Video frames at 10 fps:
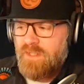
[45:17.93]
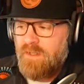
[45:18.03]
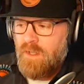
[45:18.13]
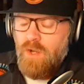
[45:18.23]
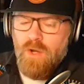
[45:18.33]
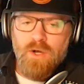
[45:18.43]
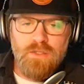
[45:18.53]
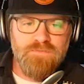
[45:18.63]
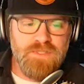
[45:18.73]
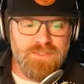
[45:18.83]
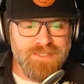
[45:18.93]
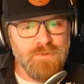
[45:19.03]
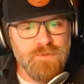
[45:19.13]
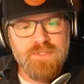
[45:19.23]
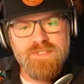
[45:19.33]
communication with my family.
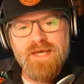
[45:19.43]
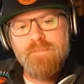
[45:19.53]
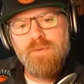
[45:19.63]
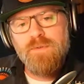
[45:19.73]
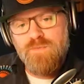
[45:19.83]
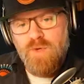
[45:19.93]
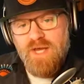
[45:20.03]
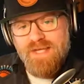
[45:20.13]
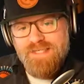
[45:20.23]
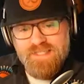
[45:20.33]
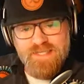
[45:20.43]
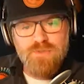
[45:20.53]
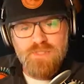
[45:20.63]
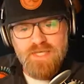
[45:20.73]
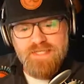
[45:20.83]
All of these things are
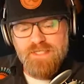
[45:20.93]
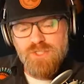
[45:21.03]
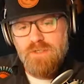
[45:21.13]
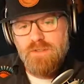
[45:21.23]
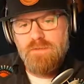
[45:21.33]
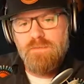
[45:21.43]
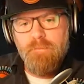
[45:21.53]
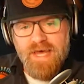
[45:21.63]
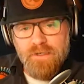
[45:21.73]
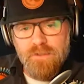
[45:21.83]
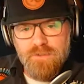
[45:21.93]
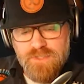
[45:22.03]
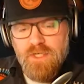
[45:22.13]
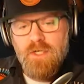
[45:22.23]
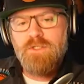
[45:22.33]
examples why
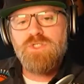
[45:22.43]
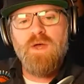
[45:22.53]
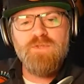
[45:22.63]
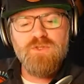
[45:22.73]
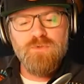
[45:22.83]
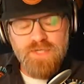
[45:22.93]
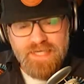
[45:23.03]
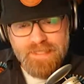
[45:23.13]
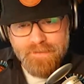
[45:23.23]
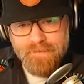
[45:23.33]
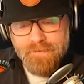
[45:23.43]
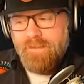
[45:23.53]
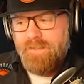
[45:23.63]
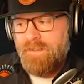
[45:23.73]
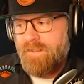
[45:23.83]
decentralization matters. So
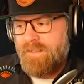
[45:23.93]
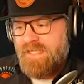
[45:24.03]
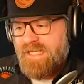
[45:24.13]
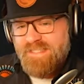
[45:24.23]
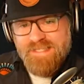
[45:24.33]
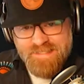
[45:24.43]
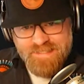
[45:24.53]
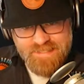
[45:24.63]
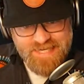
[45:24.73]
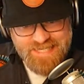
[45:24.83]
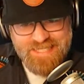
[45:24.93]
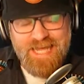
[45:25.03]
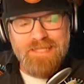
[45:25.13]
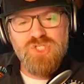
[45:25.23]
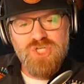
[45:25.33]
Web3
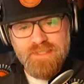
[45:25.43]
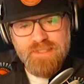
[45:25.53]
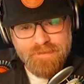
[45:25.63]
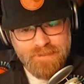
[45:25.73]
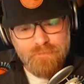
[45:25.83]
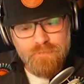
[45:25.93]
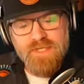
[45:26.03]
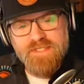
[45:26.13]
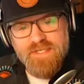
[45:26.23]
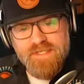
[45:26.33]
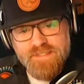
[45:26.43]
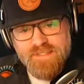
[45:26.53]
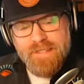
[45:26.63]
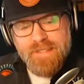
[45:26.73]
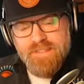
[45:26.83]
gets us the technology
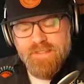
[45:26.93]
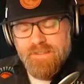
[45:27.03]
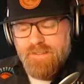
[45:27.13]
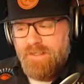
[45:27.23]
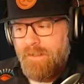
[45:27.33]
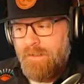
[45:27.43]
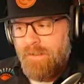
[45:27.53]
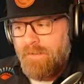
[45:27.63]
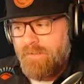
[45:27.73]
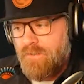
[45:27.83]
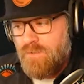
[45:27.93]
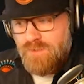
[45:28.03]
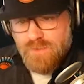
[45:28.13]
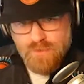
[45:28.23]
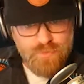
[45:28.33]
that brings us that,
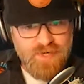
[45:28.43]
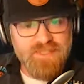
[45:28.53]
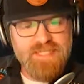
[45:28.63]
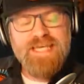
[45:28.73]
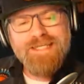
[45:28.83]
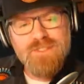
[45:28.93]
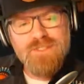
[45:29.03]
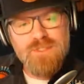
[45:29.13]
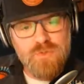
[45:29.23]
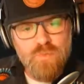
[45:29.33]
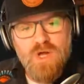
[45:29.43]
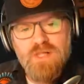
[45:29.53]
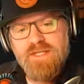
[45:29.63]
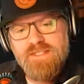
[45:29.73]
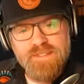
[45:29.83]
those
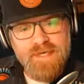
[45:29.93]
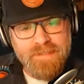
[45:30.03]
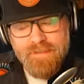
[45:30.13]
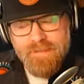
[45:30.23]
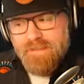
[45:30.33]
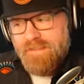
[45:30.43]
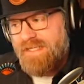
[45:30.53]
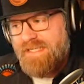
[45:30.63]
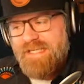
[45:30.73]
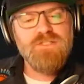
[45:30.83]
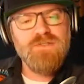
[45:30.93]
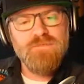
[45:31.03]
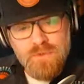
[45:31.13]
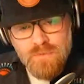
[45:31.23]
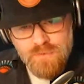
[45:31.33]
private keys, those wallets, that